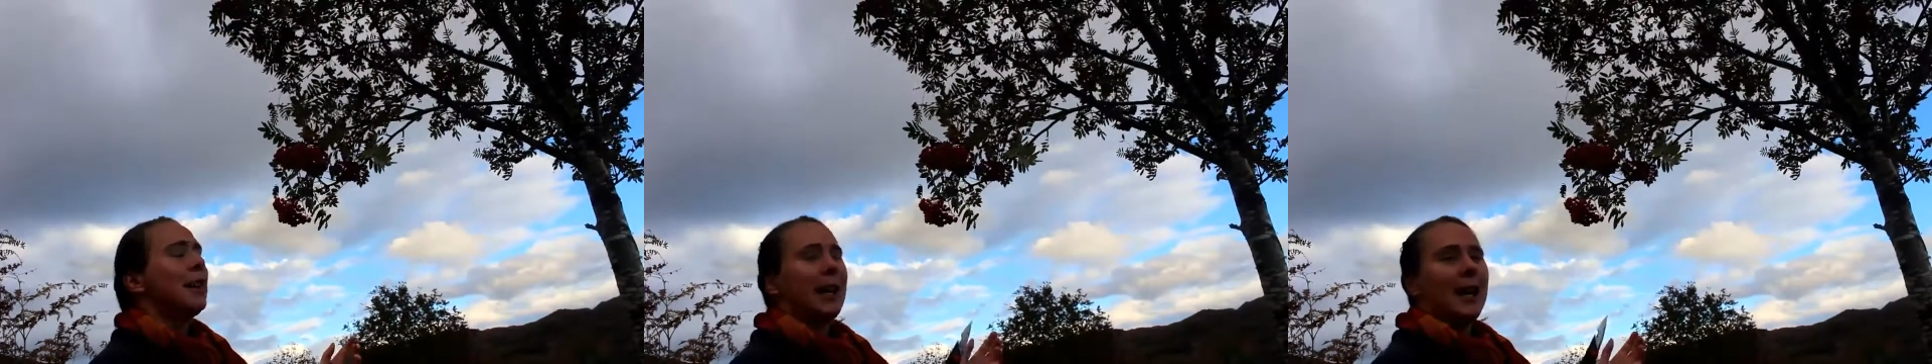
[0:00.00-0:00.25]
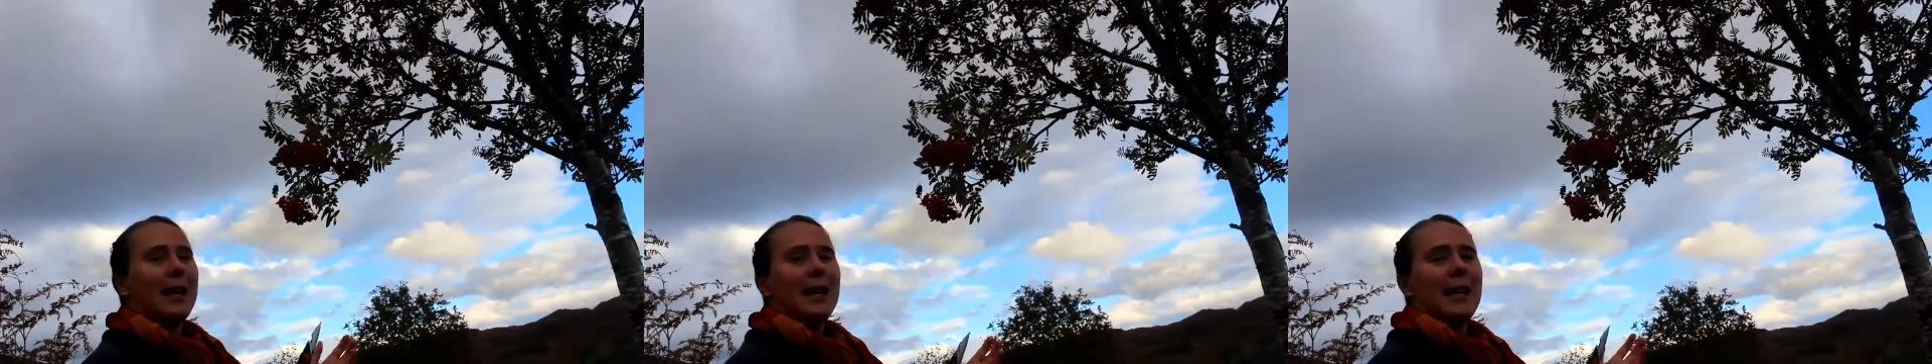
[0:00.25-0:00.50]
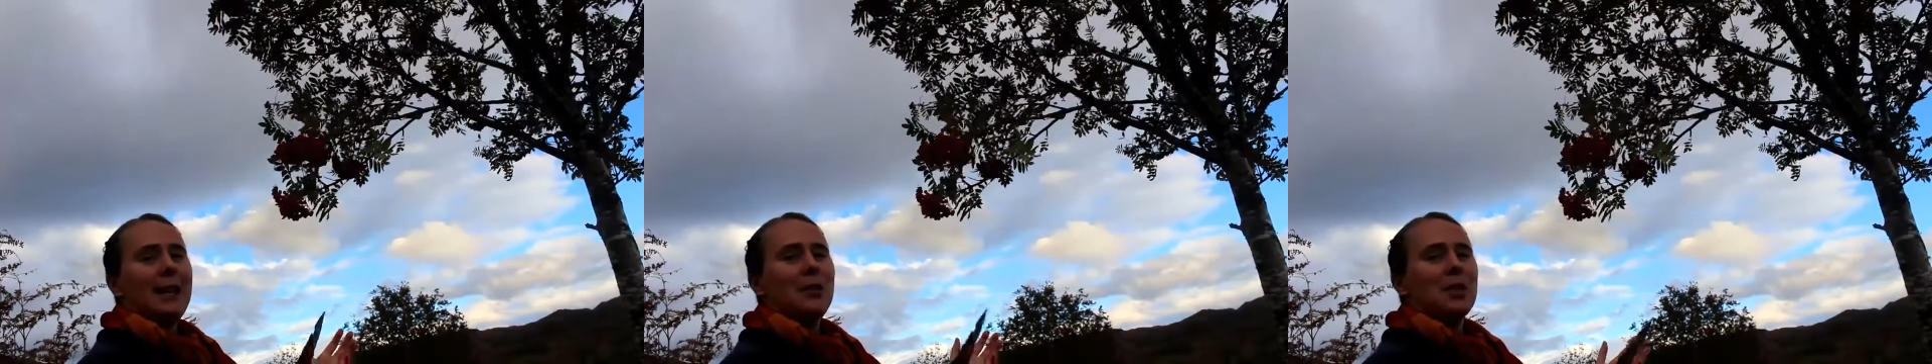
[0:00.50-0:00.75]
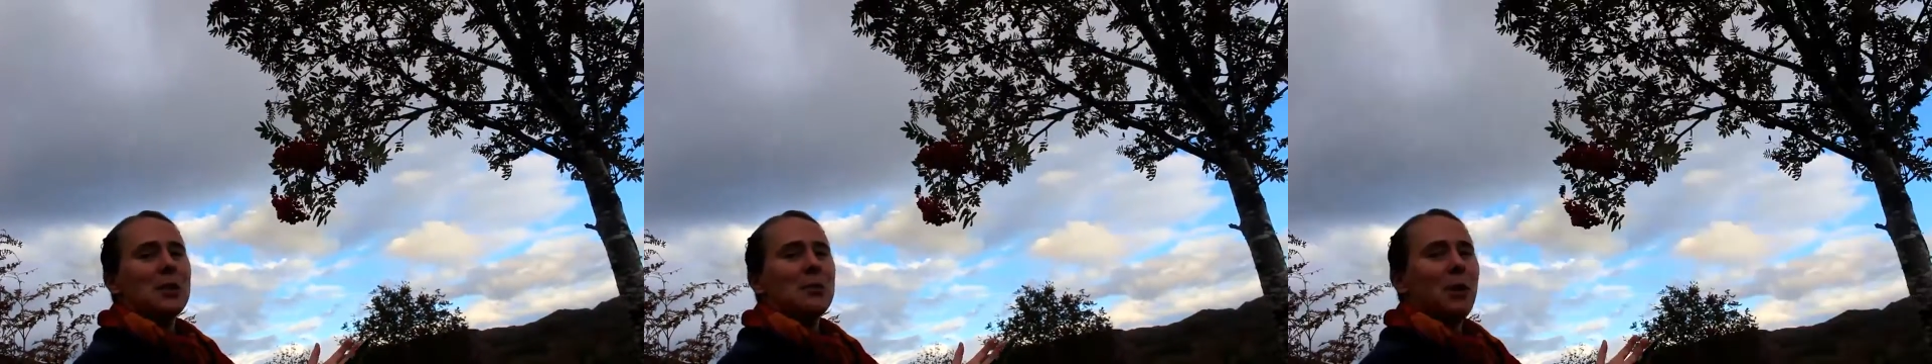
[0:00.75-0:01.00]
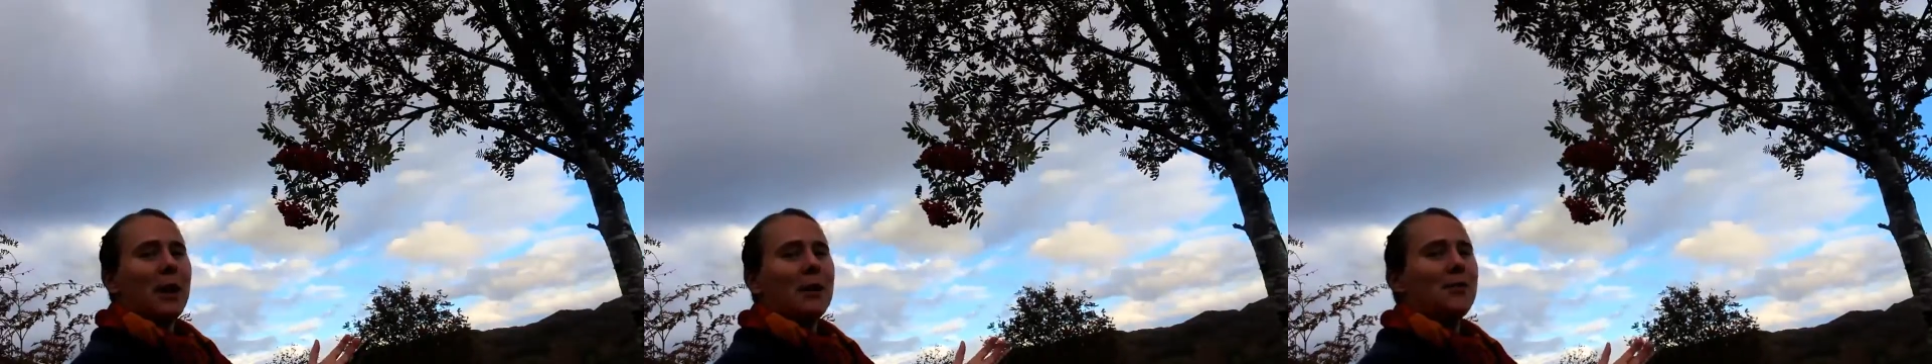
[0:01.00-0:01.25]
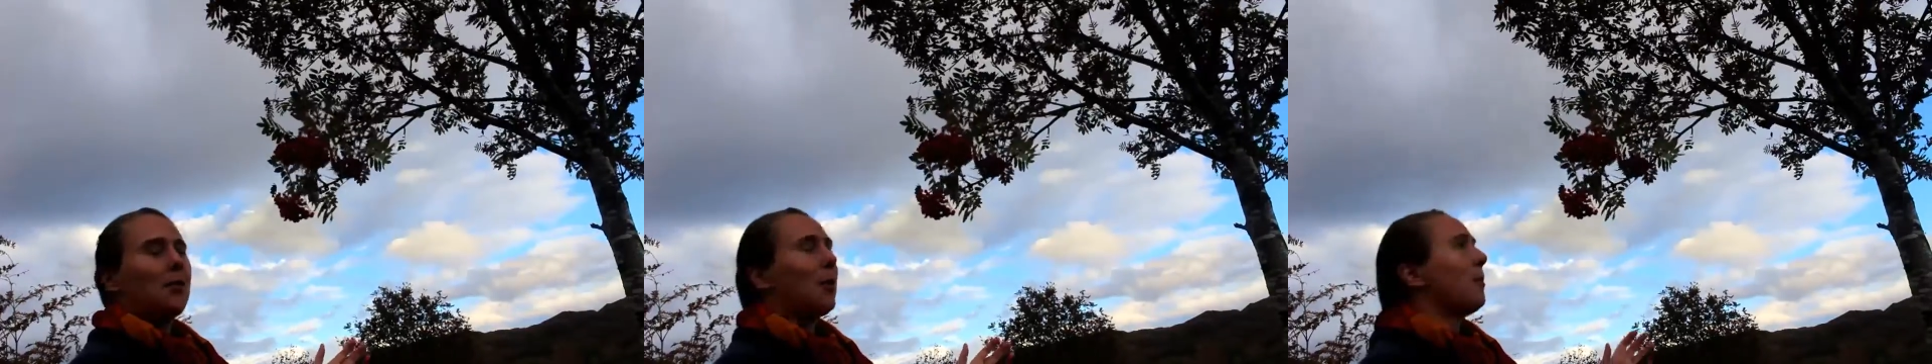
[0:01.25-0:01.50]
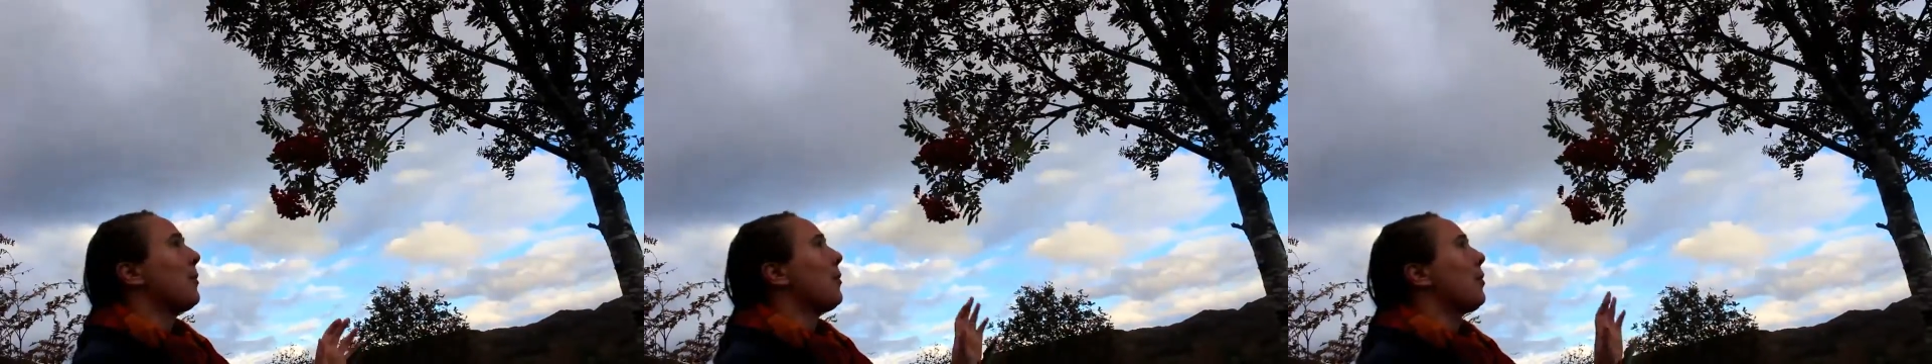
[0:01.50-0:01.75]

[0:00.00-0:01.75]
and get an even spread from